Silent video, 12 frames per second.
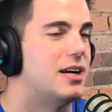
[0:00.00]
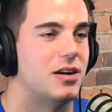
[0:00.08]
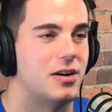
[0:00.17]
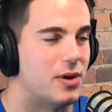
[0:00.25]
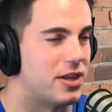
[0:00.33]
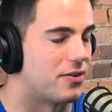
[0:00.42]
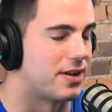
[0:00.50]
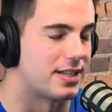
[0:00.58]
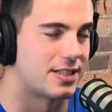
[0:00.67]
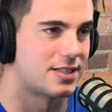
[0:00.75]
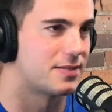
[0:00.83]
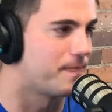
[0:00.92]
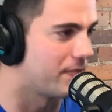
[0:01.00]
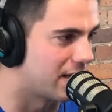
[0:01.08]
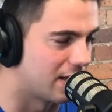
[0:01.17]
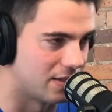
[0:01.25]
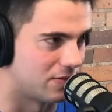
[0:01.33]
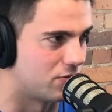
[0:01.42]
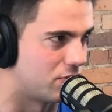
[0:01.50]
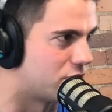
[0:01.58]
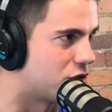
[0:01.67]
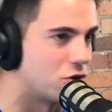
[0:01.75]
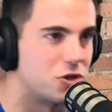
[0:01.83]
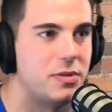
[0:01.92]
whether it's
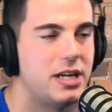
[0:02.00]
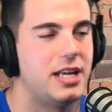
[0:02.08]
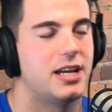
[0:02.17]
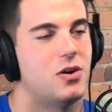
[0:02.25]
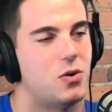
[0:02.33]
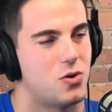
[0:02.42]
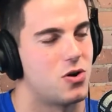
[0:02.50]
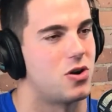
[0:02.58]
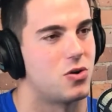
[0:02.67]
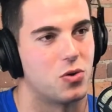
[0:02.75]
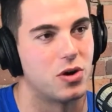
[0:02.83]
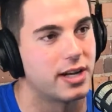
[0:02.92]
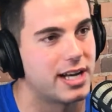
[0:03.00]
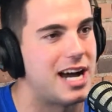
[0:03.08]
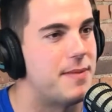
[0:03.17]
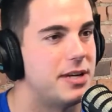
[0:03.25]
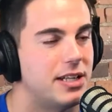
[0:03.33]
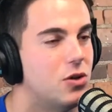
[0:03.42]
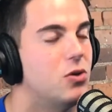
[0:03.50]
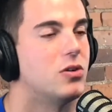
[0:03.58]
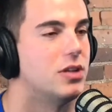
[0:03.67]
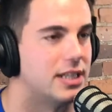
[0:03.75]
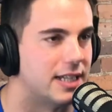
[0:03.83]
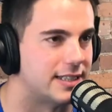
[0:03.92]
social media or in comedy
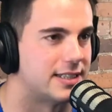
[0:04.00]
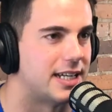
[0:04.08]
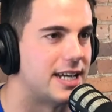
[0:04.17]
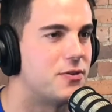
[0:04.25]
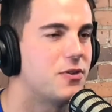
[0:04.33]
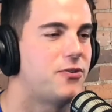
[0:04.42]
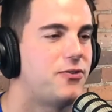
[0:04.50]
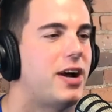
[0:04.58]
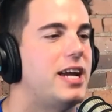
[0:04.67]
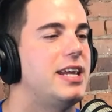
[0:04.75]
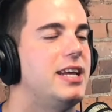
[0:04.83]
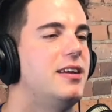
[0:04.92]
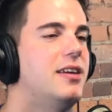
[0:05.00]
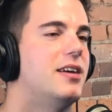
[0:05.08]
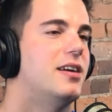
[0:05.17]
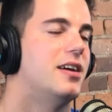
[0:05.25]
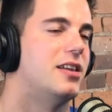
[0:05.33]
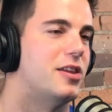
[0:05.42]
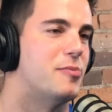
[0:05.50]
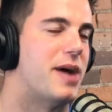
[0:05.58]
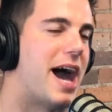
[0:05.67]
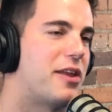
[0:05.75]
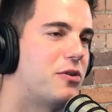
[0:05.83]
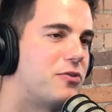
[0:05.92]
locally, let's say. If you're fighting the
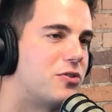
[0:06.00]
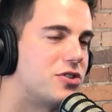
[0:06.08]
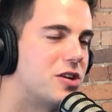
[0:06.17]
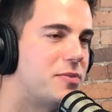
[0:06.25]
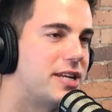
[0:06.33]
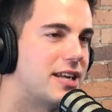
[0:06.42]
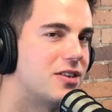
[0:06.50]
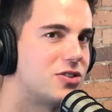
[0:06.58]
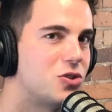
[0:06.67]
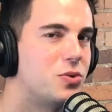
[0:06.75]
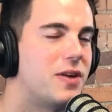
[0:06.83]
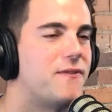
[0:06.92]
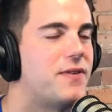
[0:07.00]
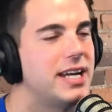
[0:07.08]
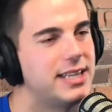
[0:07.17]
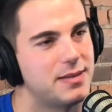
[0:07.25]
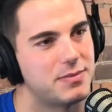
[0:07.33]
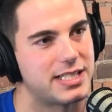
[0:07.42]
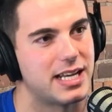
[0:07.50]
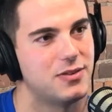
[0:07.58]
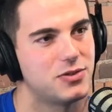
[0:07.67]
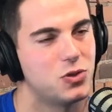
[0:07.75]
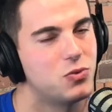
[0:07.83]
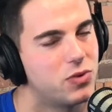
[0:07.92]
battle for somebody else who could fight
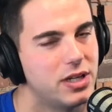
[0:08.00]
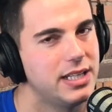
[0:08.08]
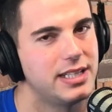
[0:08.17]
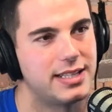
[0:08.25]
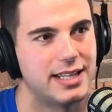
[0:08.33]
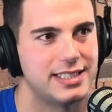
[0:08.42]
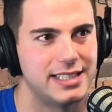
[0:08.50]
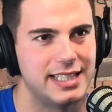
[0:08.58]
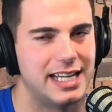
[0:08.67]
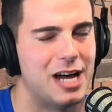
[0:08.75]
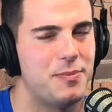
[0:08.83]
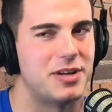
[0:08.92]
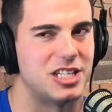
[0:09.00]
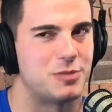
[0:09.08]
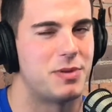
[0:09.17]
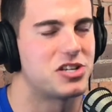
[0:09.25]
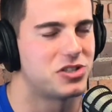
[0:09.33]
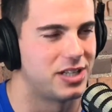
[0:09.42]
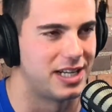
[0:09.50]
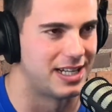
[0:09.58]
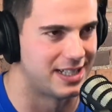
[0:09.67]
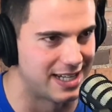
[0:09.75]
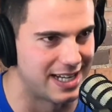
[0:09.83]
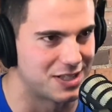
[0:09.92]
themselves, who really doesn't need help, especially in
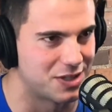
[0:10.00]
today's